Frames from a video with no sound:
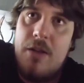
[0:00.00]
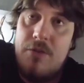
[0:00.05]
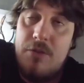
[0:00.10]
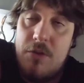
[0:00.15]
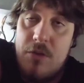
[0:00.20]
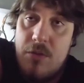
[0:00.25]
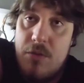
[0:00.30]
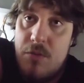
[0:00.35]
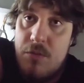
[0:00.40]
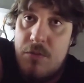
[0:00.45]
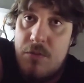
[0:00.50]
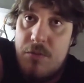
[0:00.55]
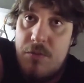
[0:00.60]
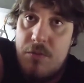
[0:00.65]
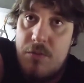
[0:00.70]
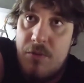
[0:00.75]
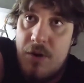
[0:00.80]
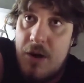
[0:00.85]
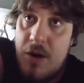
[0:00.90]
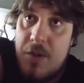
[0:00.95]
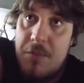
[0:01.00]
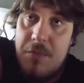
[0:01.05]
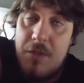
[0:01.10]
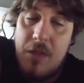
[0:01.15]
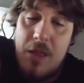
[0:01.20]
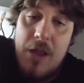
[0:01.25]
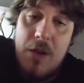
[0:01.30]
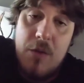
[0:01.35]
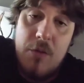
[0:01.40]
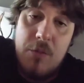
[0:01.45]
If you fuck up the
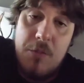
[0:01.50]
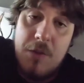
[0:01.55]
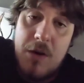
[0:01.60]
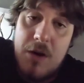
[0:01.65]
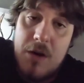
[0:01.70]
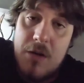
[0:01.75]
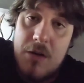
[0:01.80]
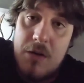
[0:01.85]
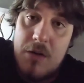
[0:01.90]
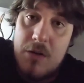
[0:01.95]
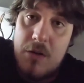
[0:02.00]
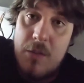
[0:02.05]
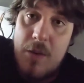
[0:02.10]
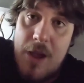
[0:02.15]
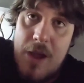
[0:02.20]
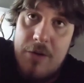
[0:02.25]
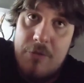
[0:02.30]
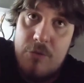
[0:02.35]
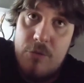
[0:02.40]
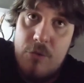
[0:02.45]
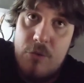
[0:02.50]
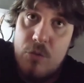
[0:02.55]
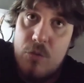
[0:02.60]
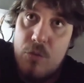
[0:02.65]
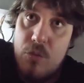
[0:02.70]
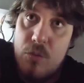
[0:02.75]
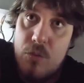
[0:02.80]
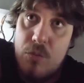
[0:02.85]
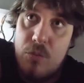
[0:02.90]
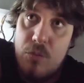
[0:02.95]
language model, you have to